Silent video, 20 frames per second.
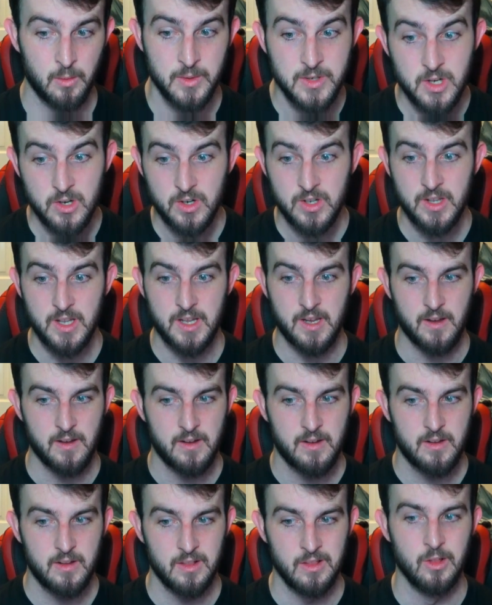Like, are we talking
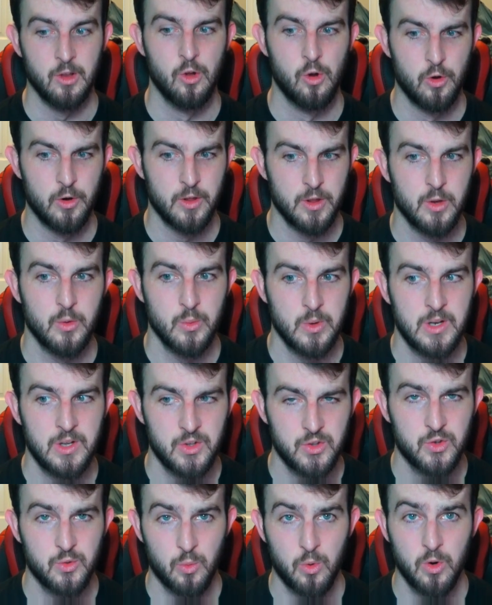like Lord of the
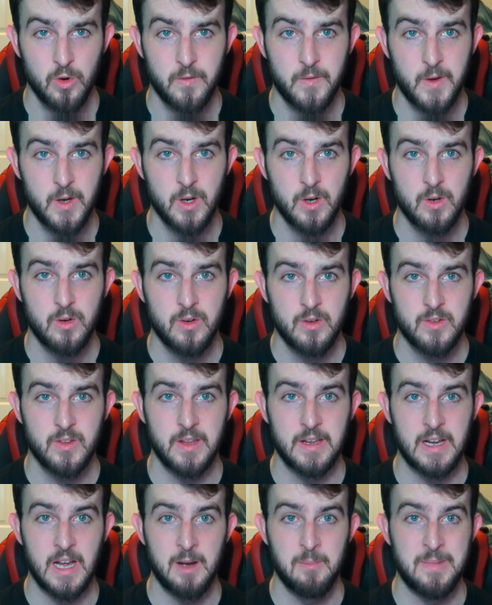Rings dwarf here?
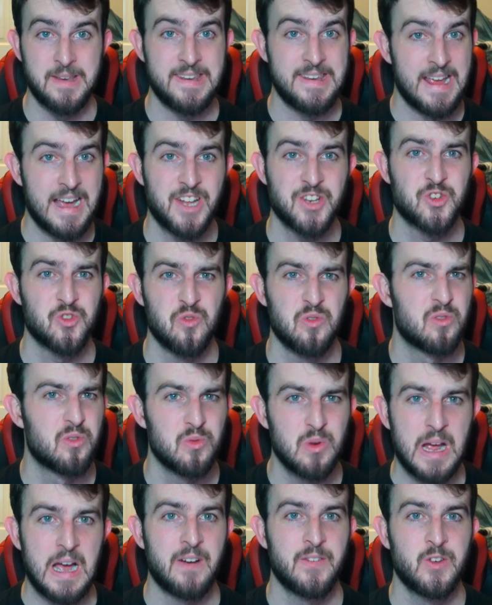Like, I'm a
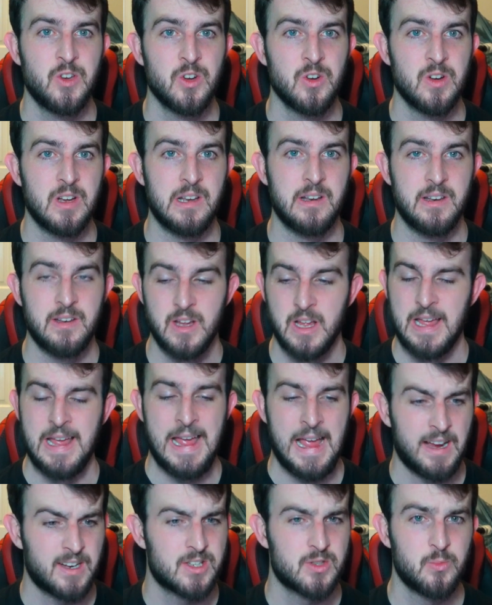natural crafter and
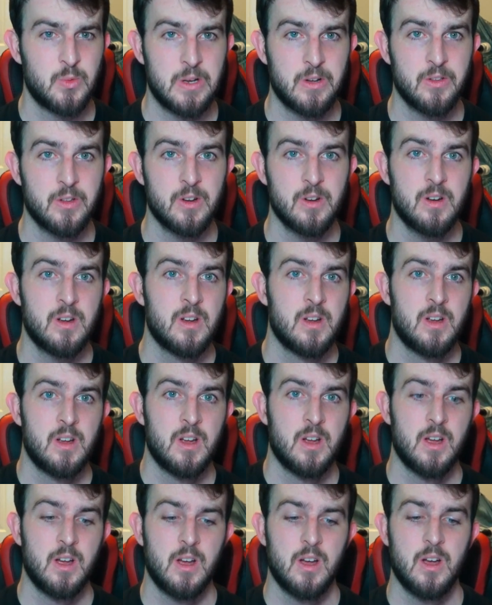axe wielder?
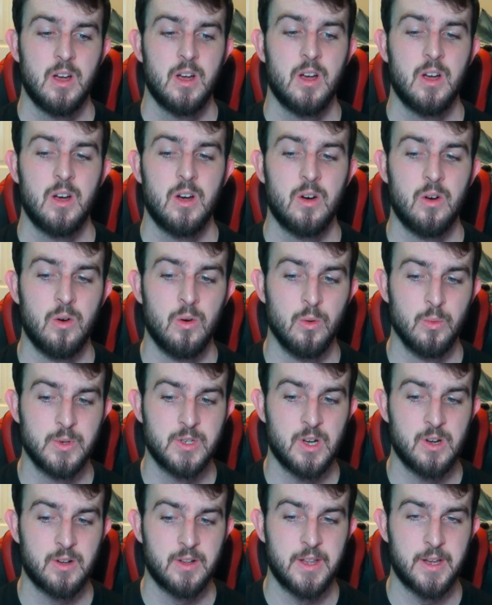
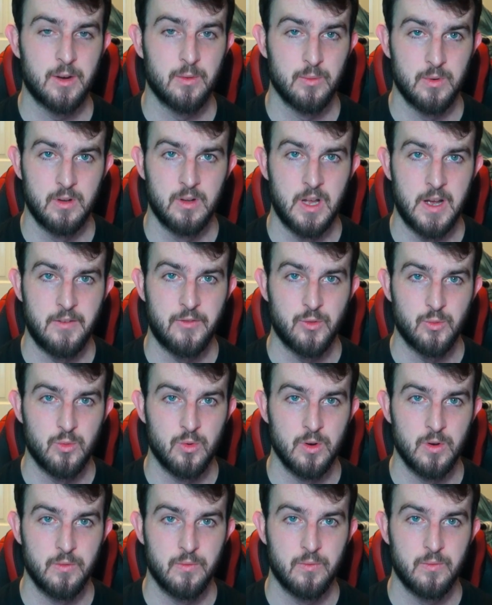Or we're talking like a real
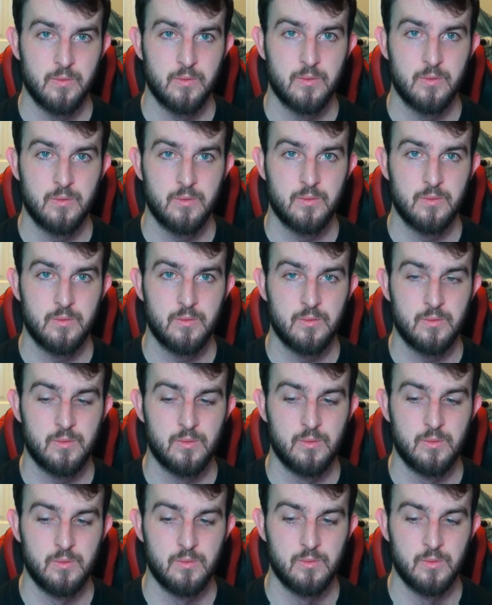life dwarf
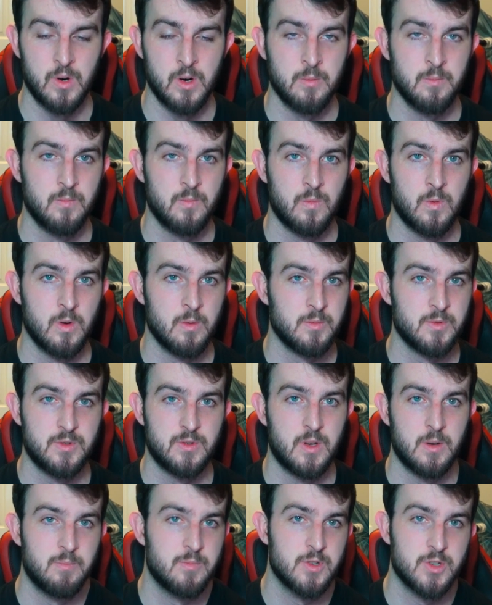where I'm, where
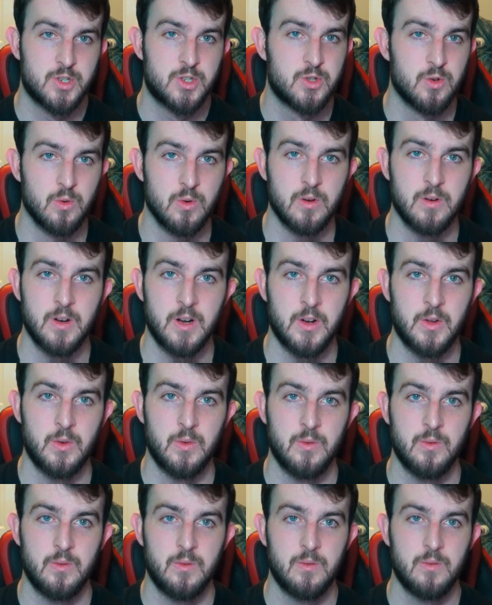I'm, I'm just short. I
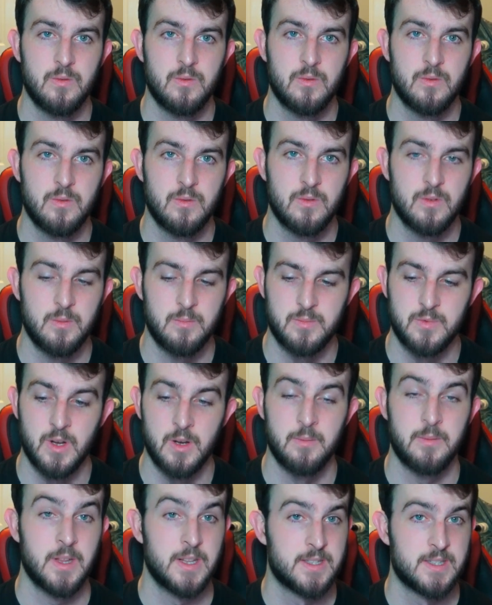don't,
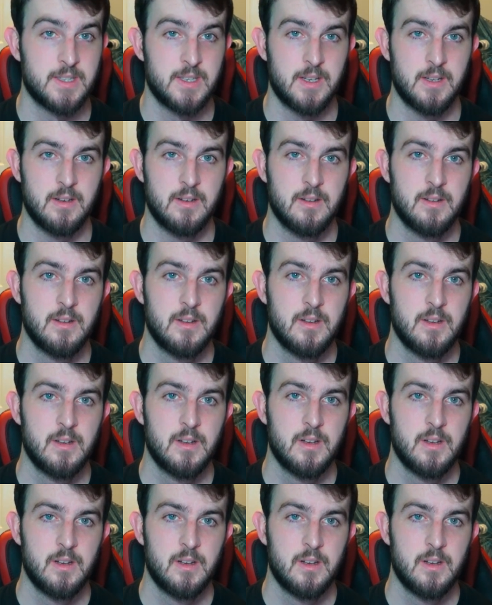I'm, I'm, that's it.